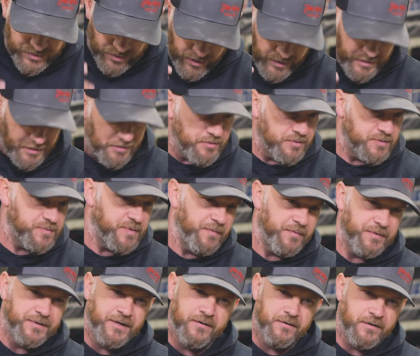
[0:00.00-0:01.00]
talking to those
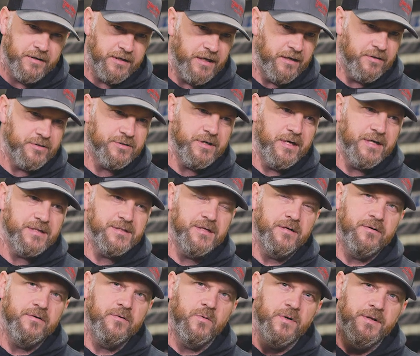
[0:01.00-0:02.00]
people down at GatorTrax,
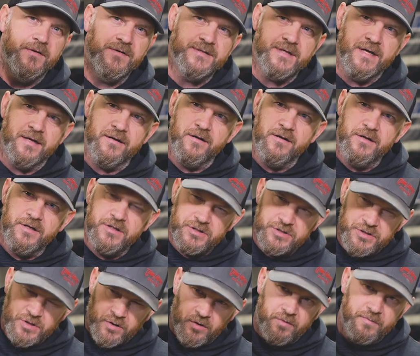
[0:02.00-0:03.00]
they're the ones that
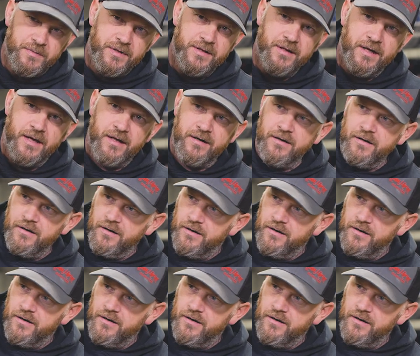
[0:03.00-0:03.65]
told me that